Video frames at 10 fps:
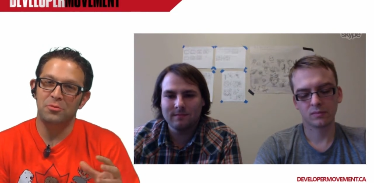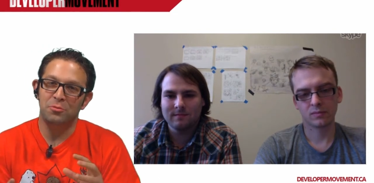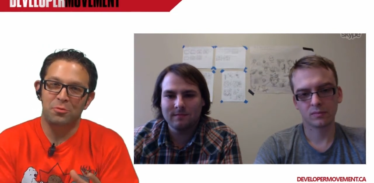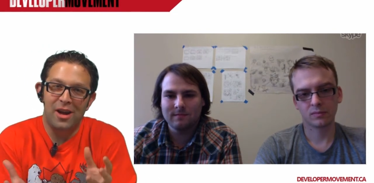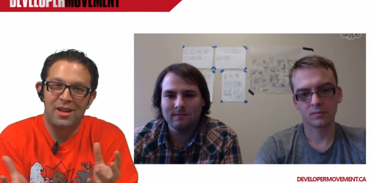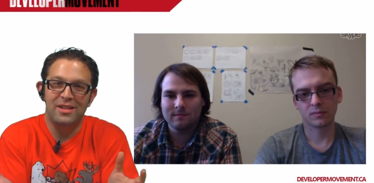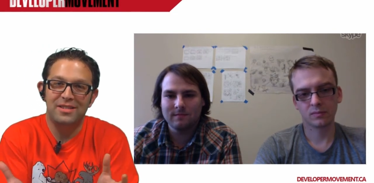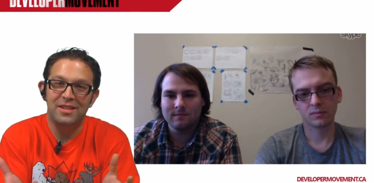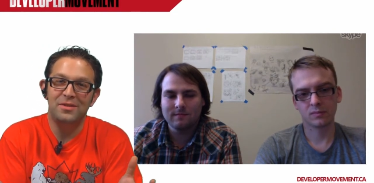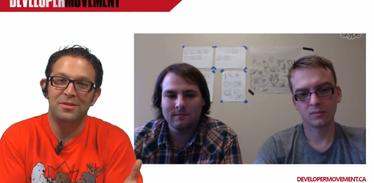
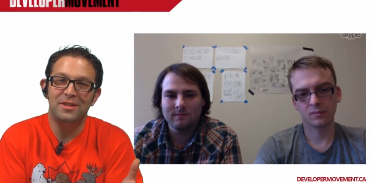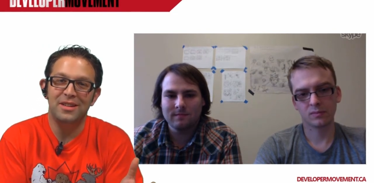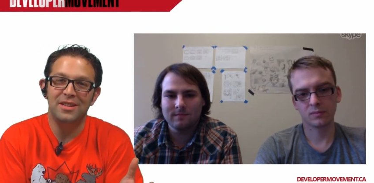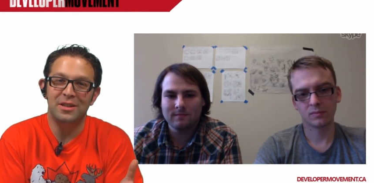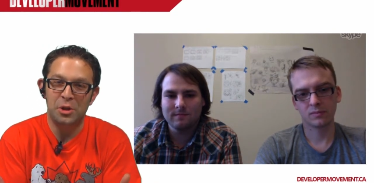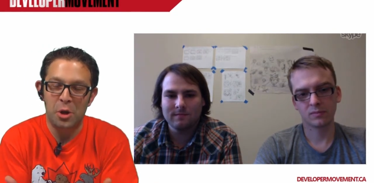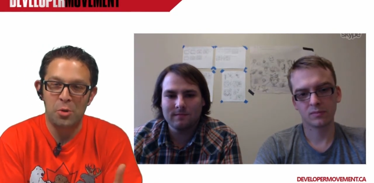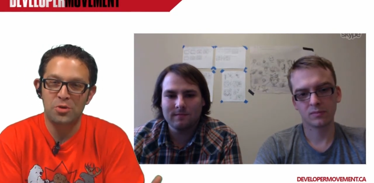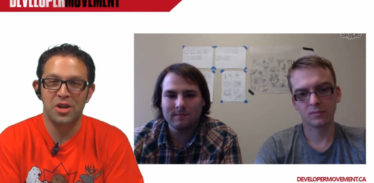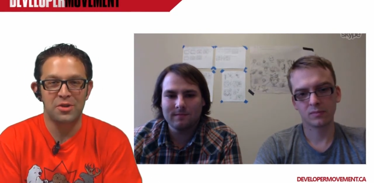Speaker 1: relatively
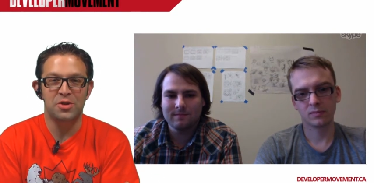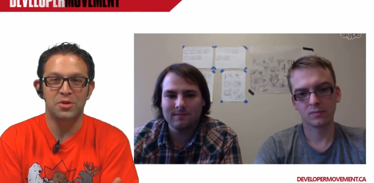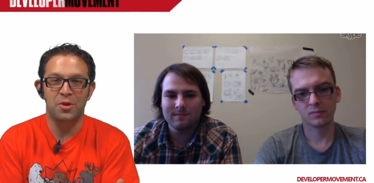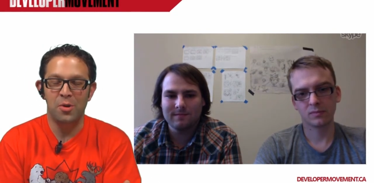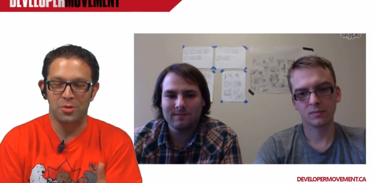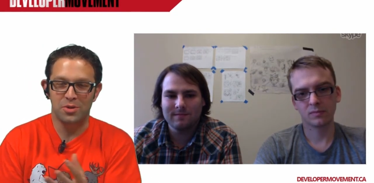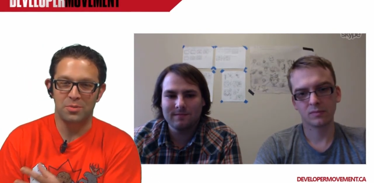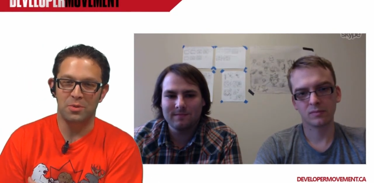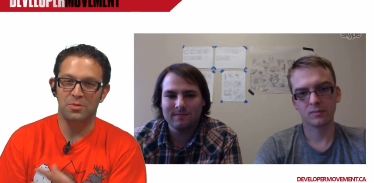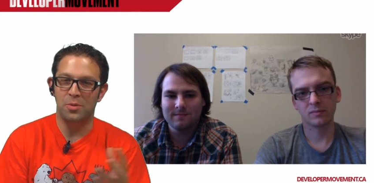no change in code to
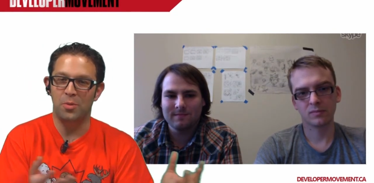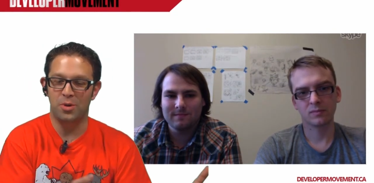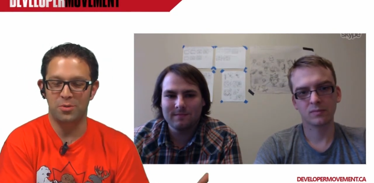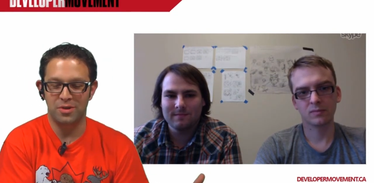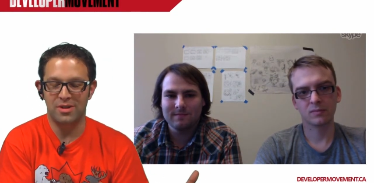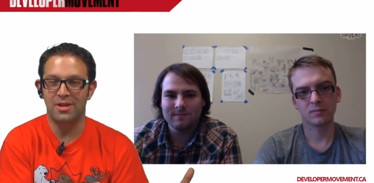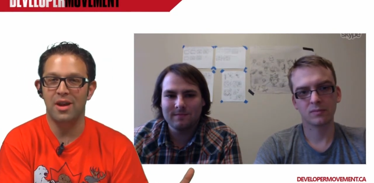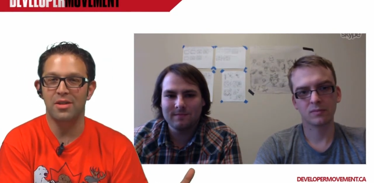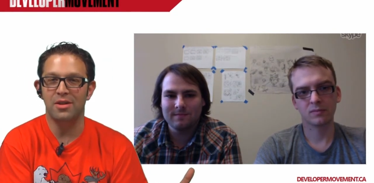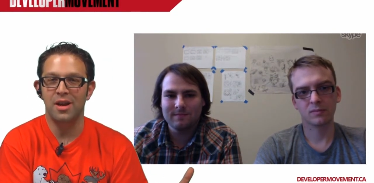move from one over to the
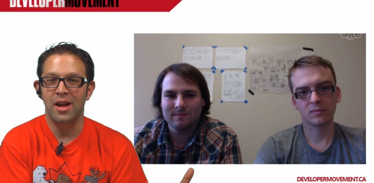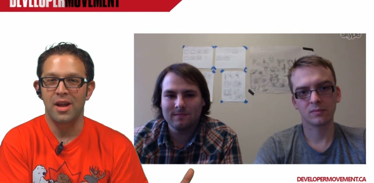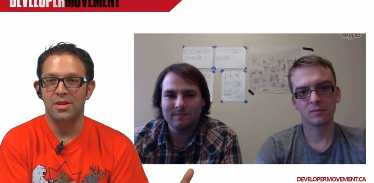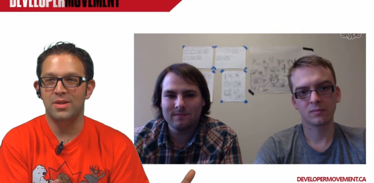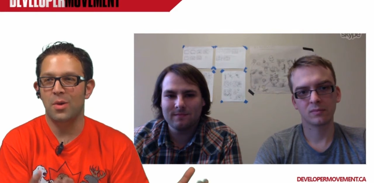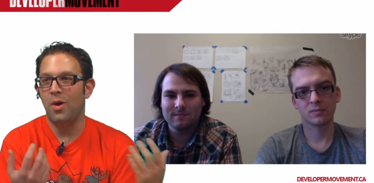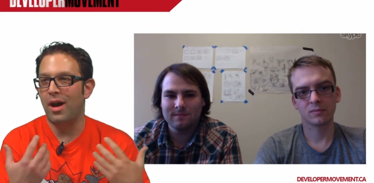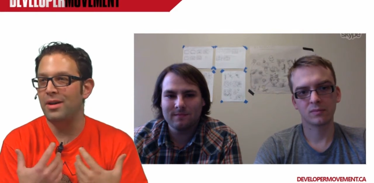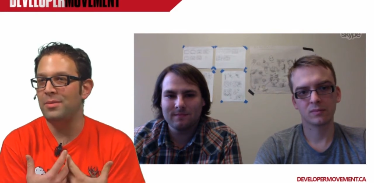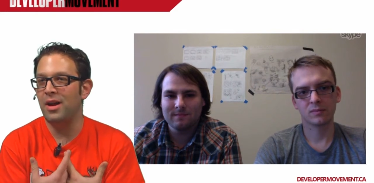other. So,
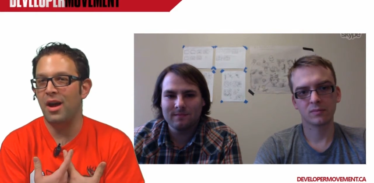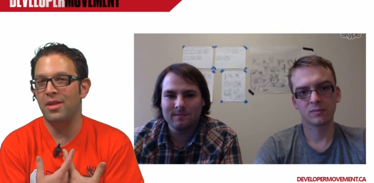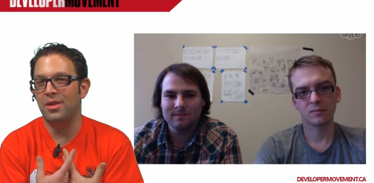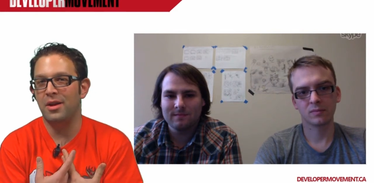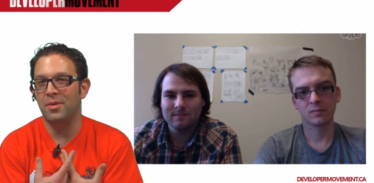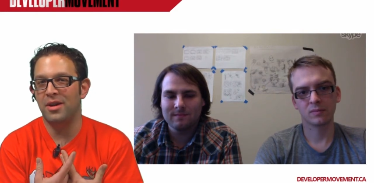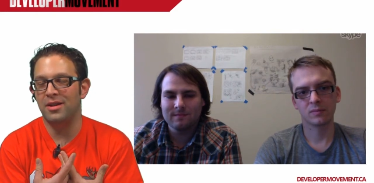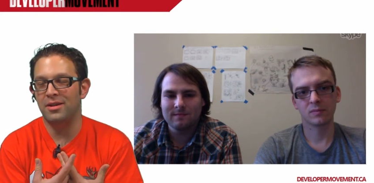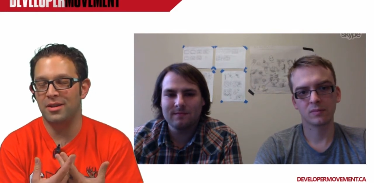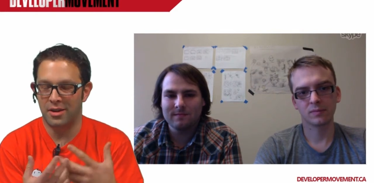I mean, I think about
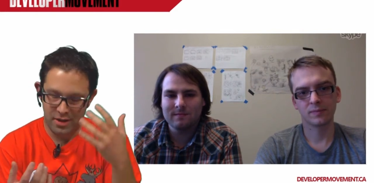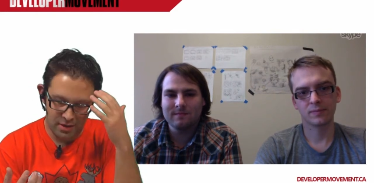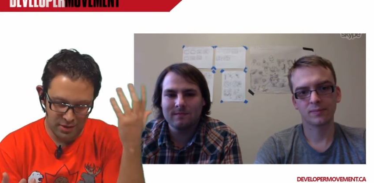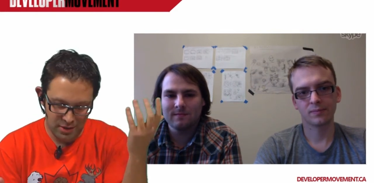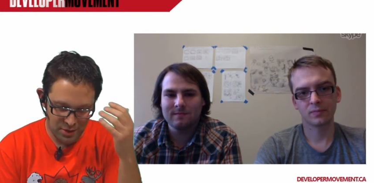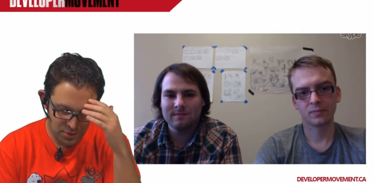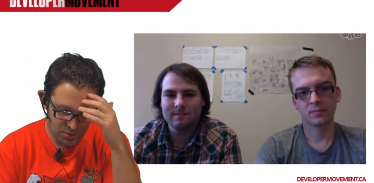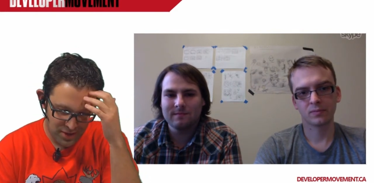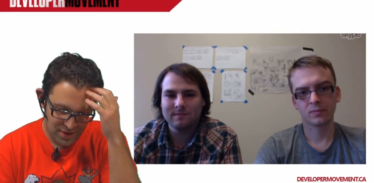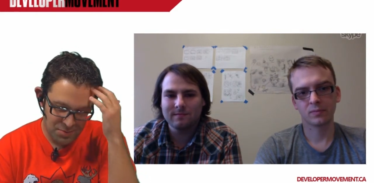it, and, and you know,
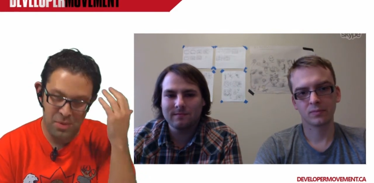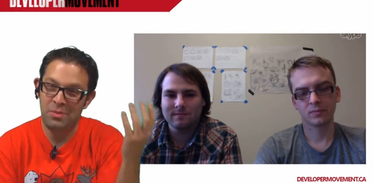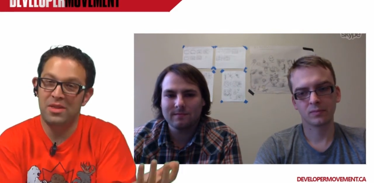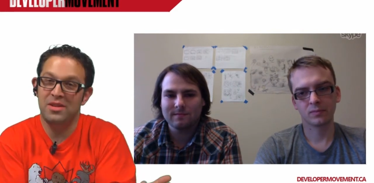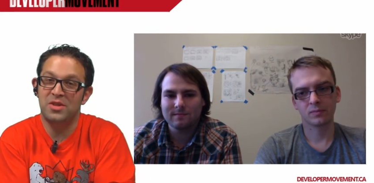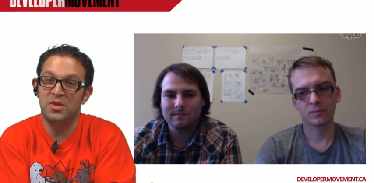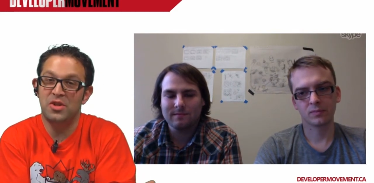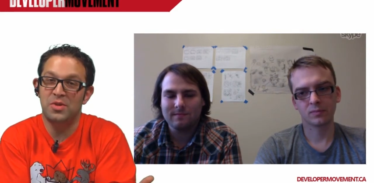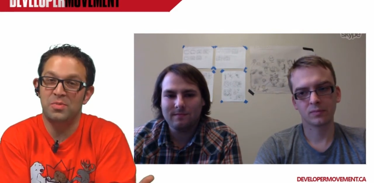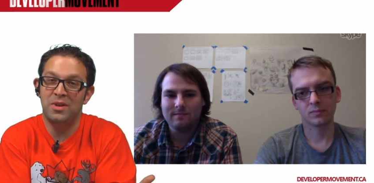maybe this is
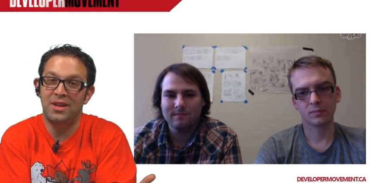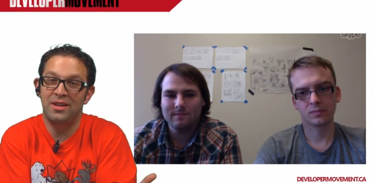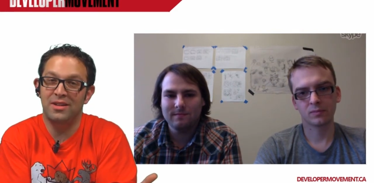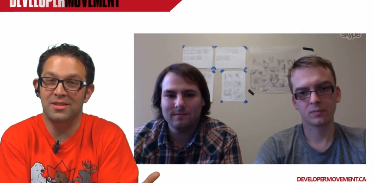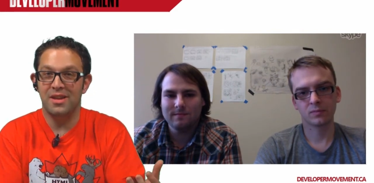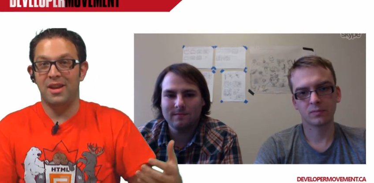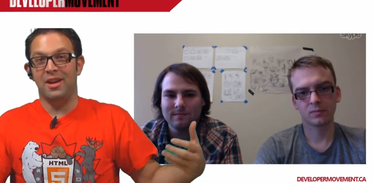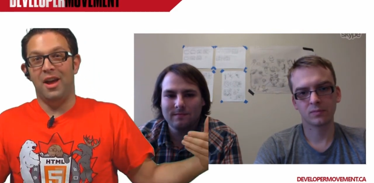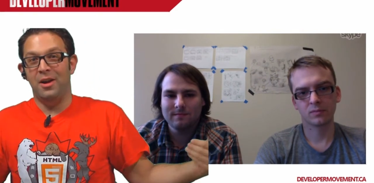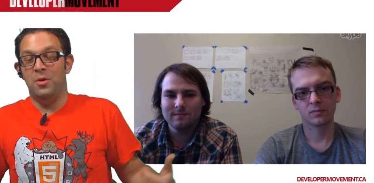just me because,
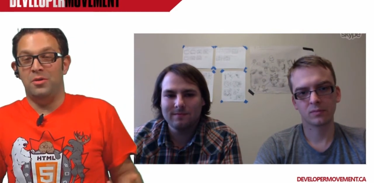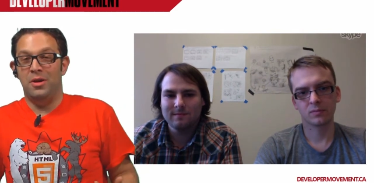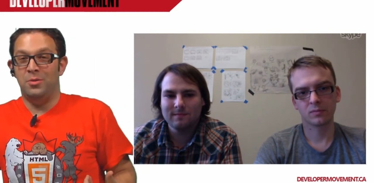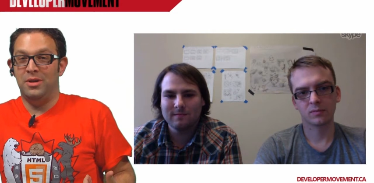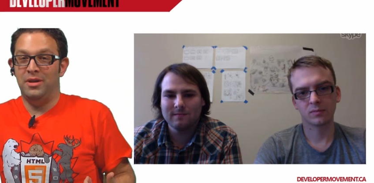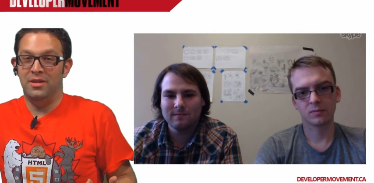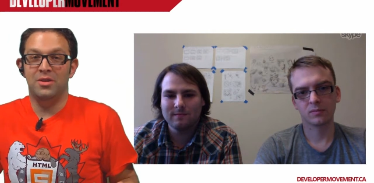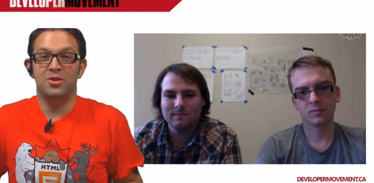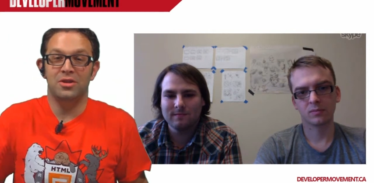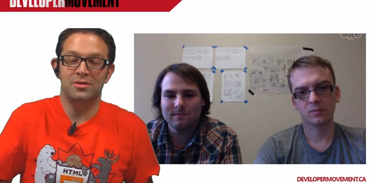hey, I go around wearing
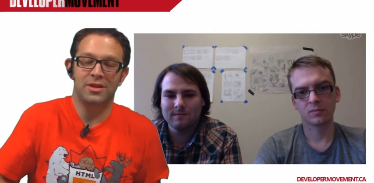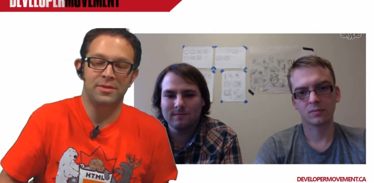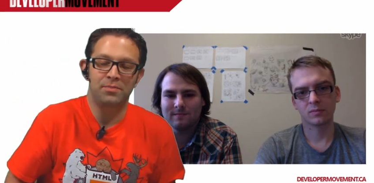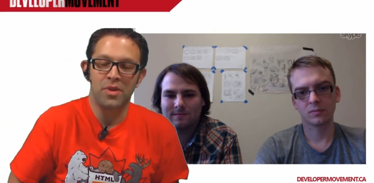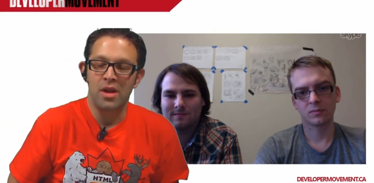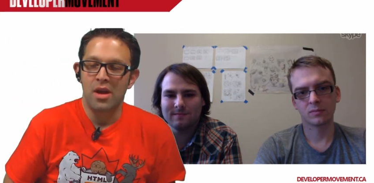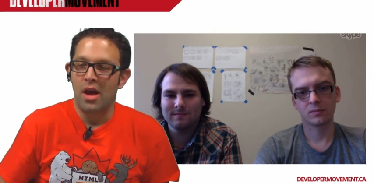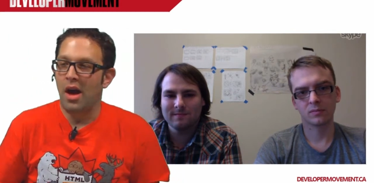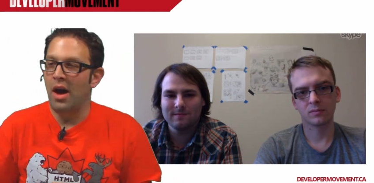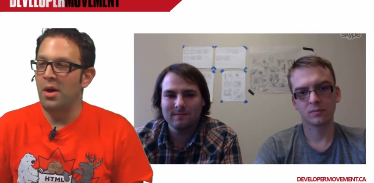this shirt, right?
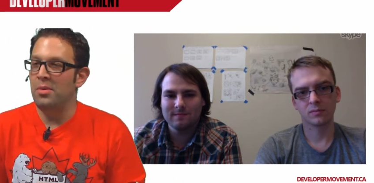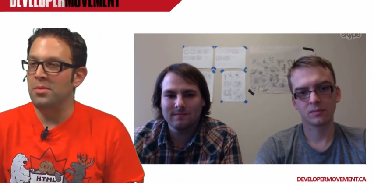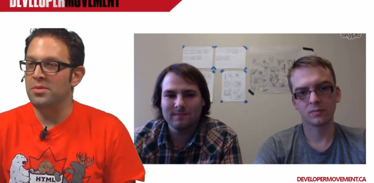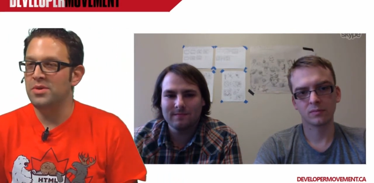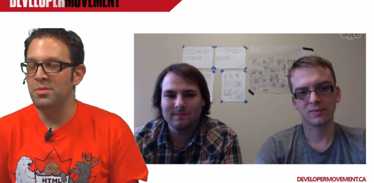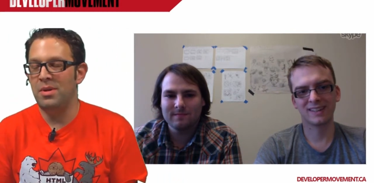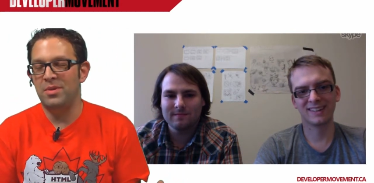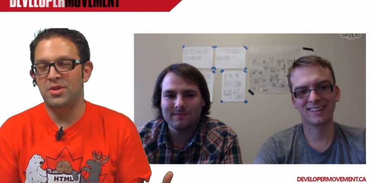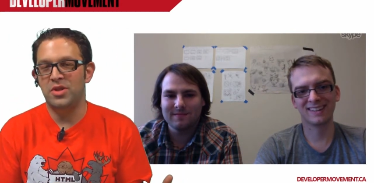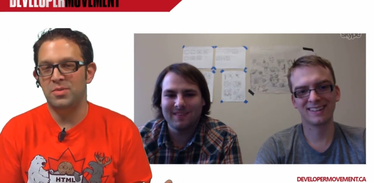Um, so
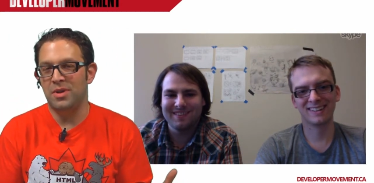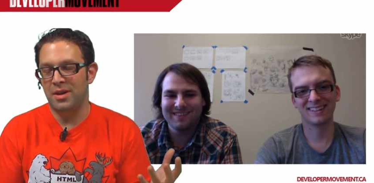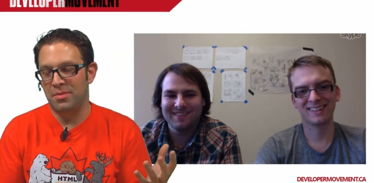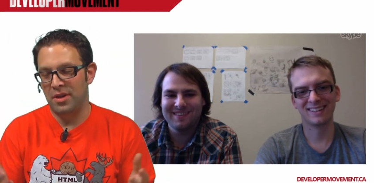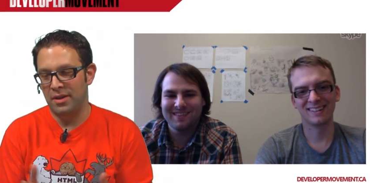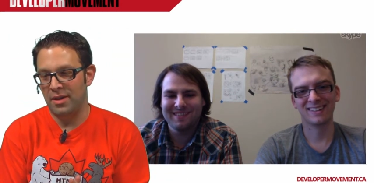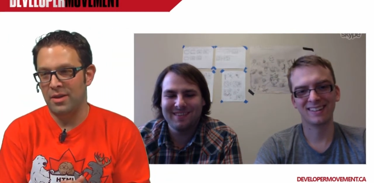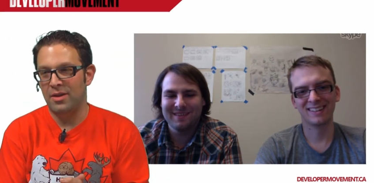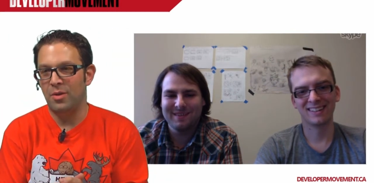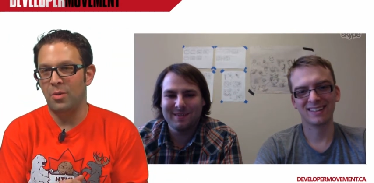maybe it's just me, and I'm
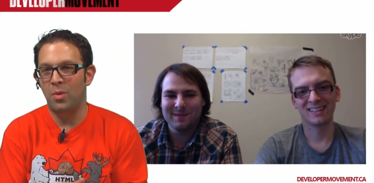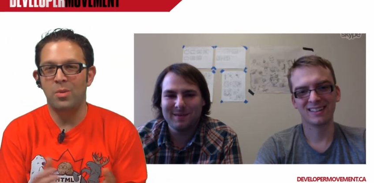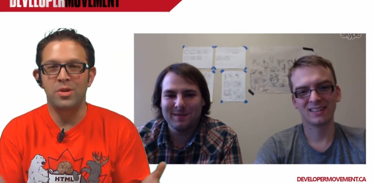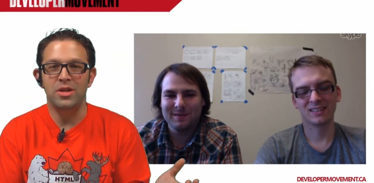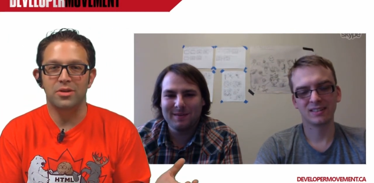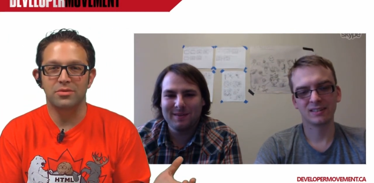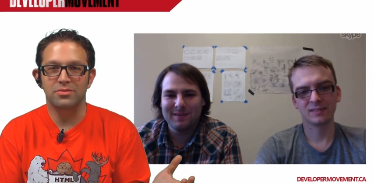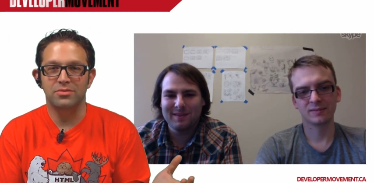thinking, why wouldn't you,